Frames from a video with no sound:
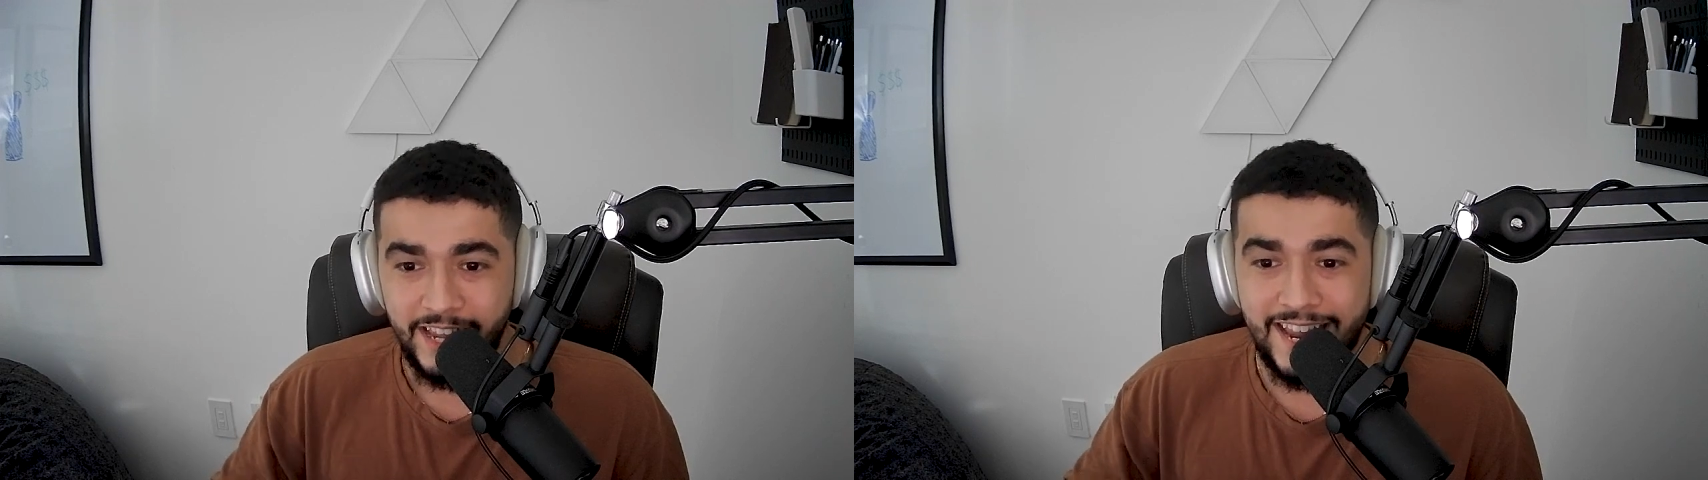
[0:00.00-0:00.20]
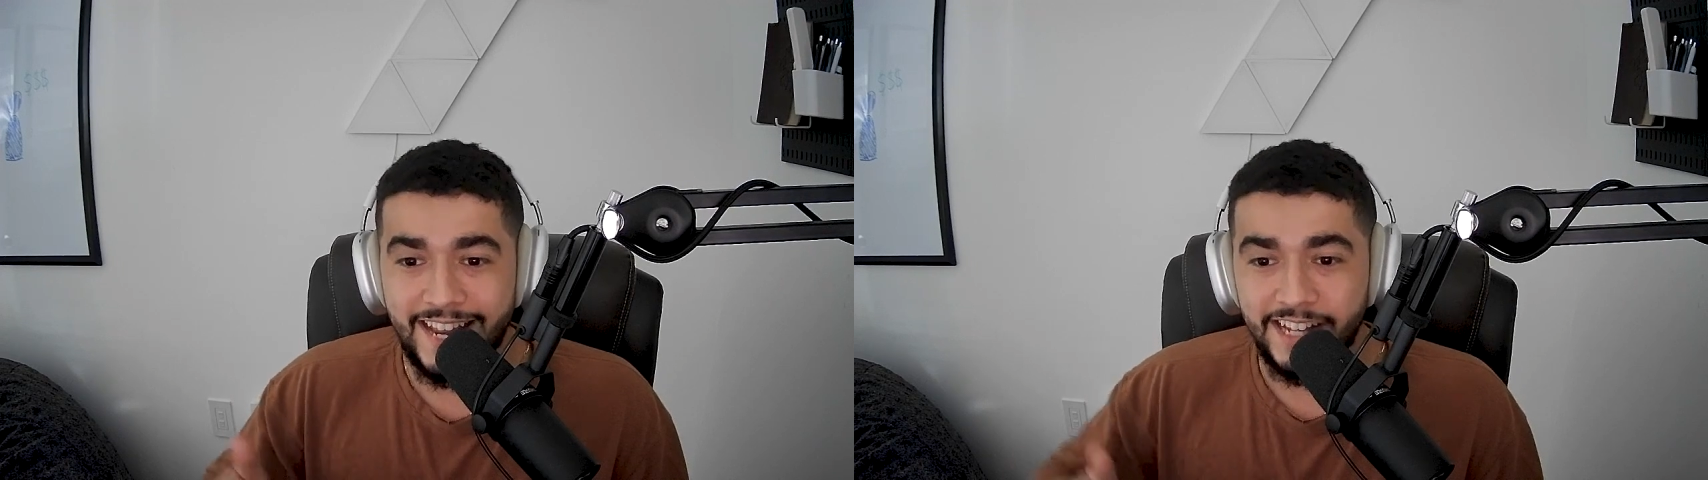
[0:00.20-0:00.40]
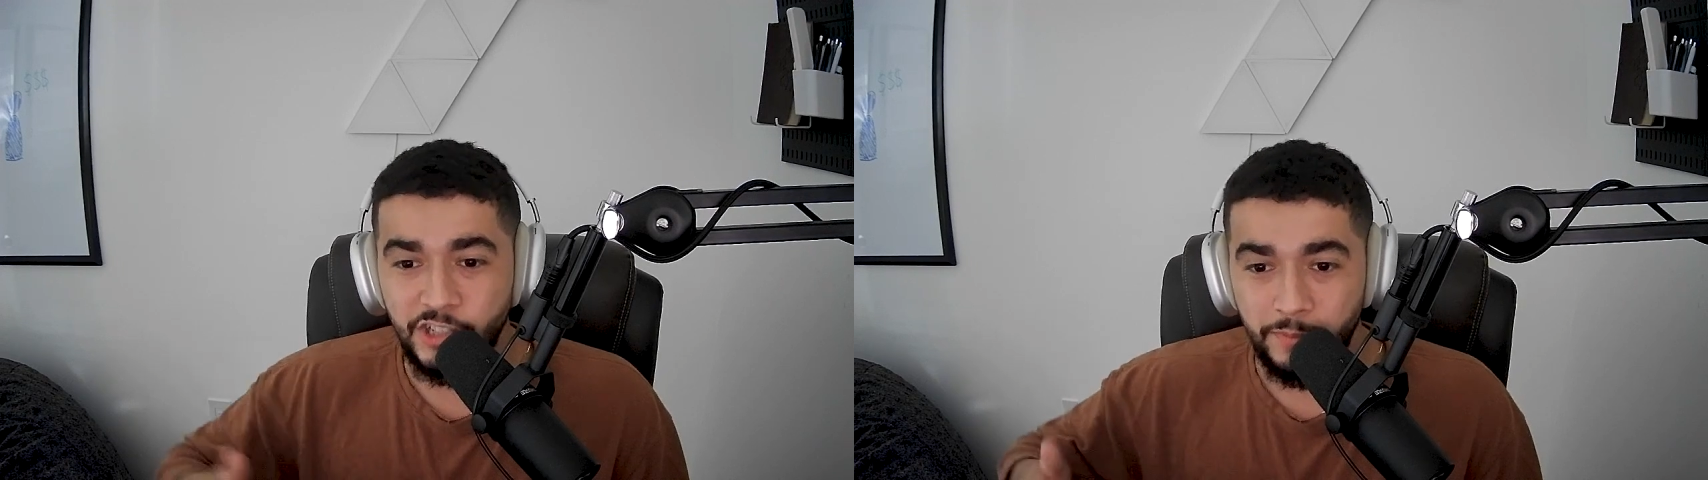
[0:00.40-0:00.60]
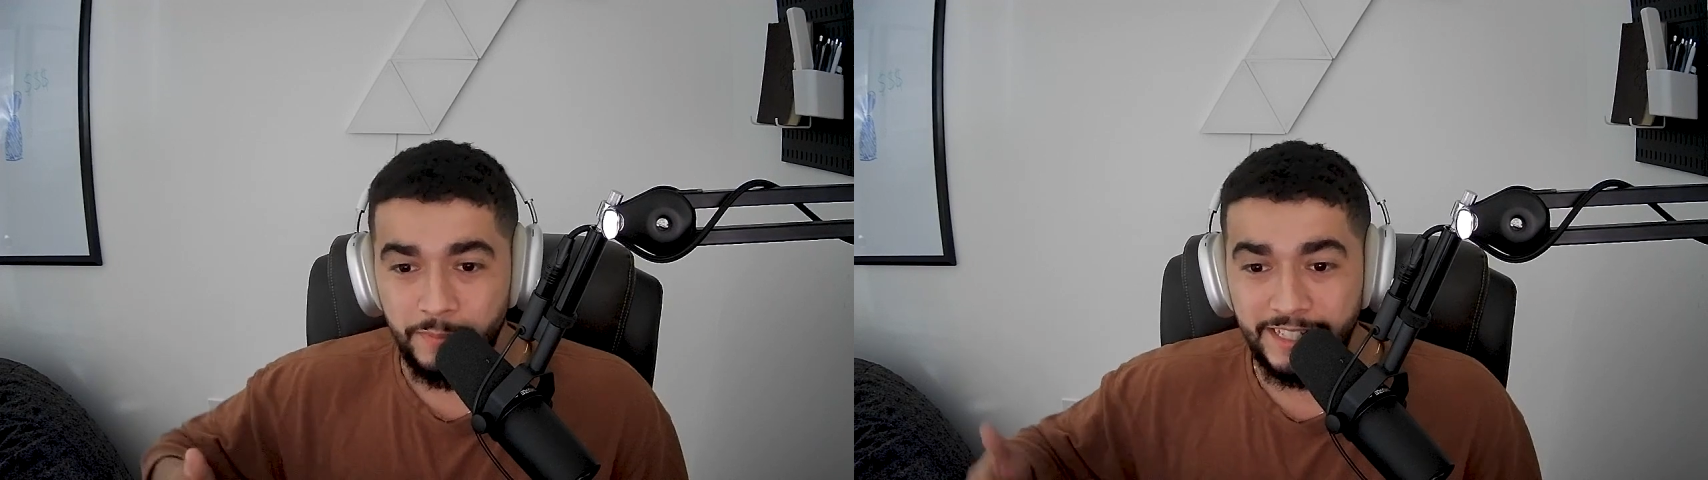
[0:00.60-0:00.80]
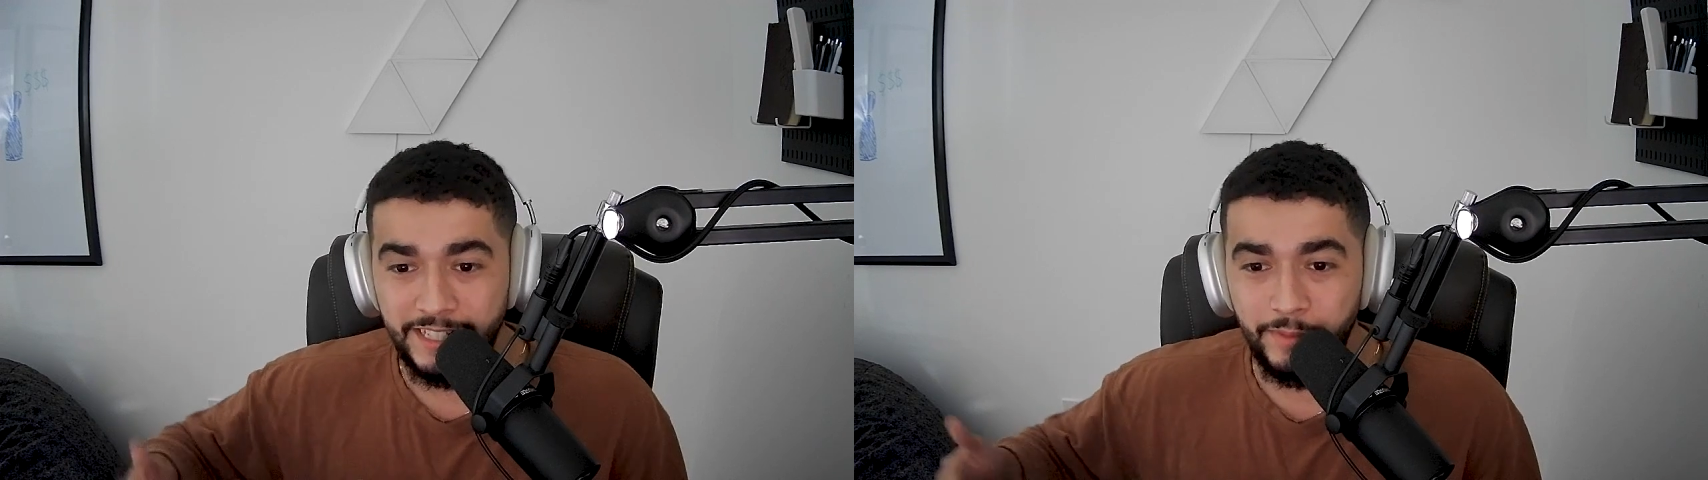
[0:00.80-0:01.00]
and you're
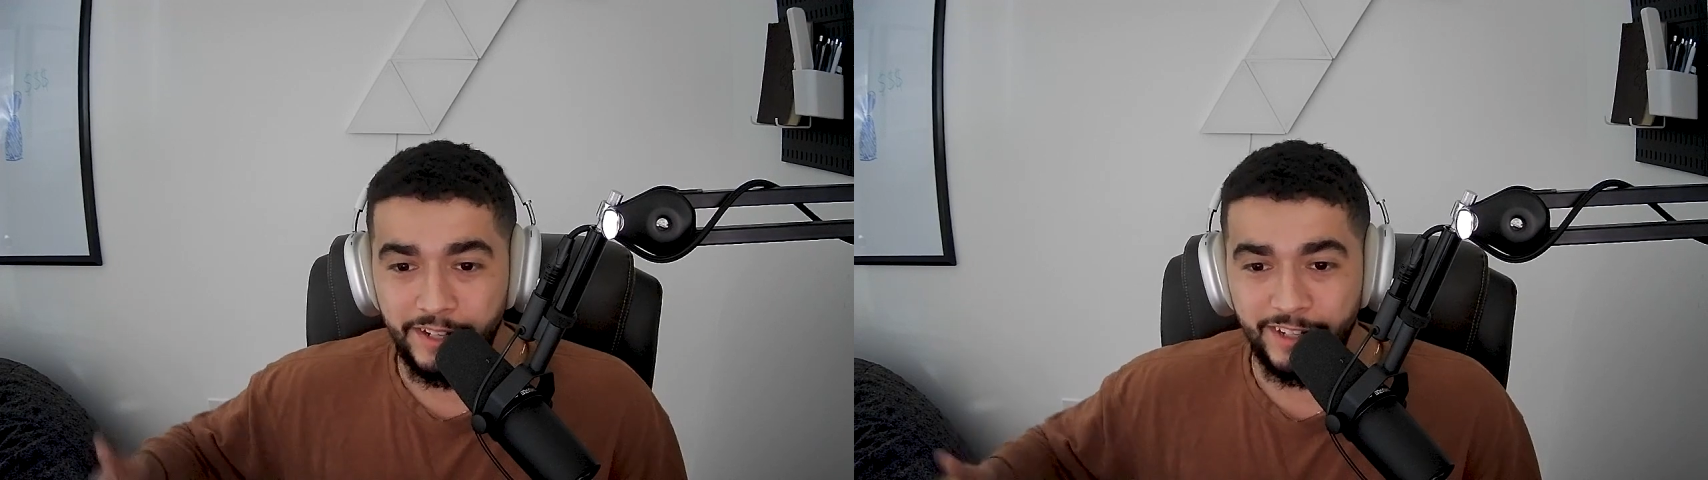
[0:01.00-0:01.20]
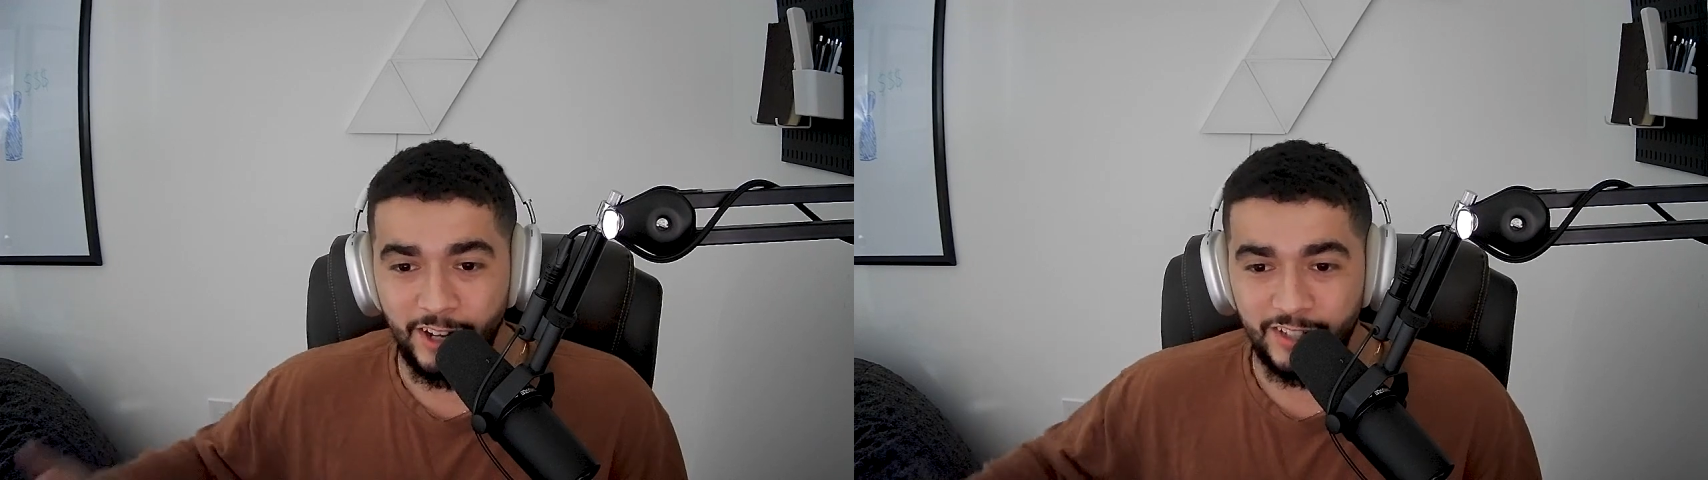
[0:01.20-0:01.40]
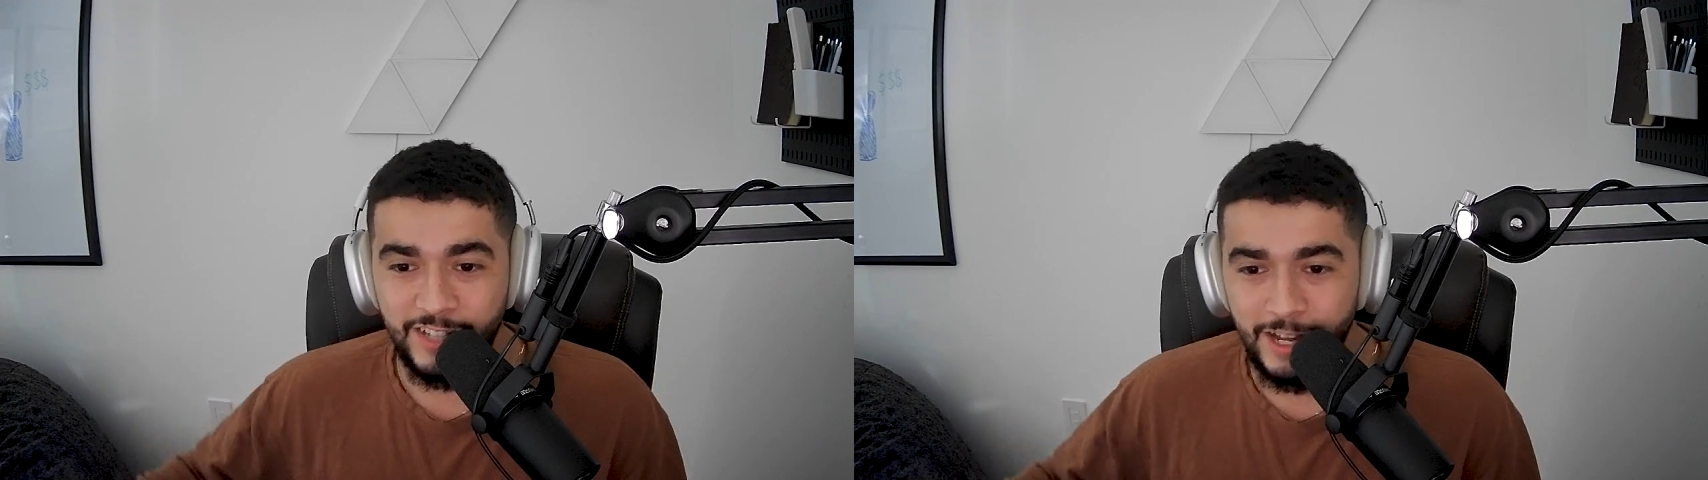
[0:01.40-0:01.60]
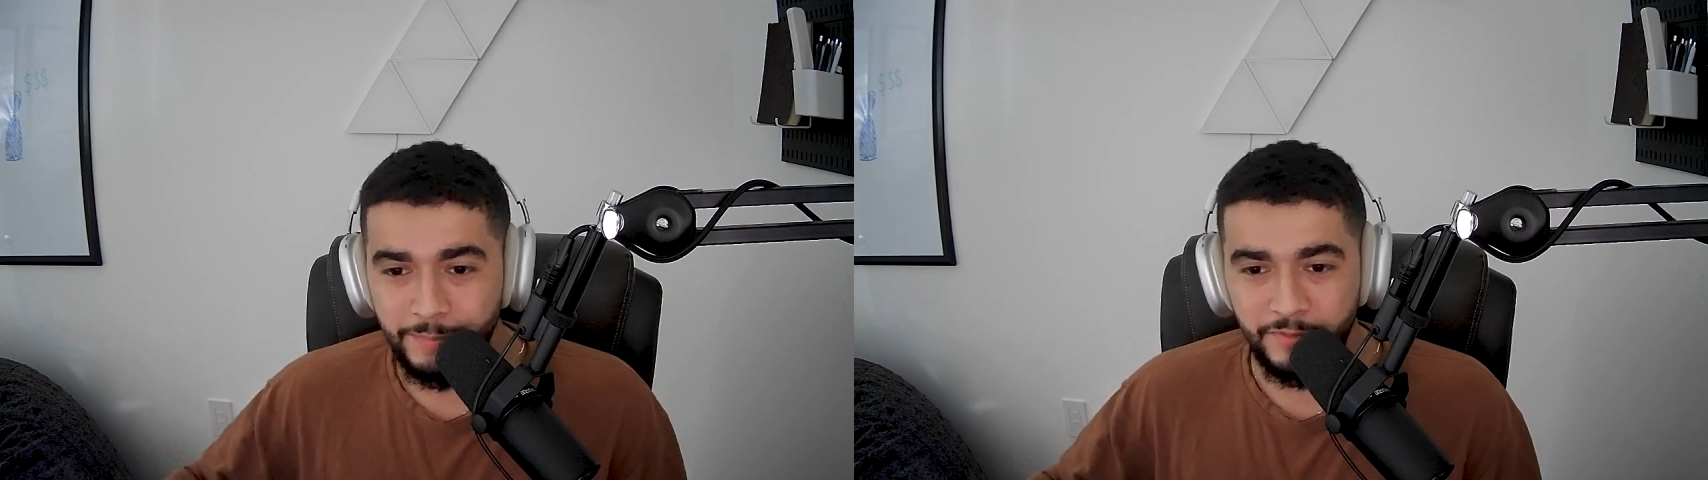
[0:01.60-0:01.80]
making money on top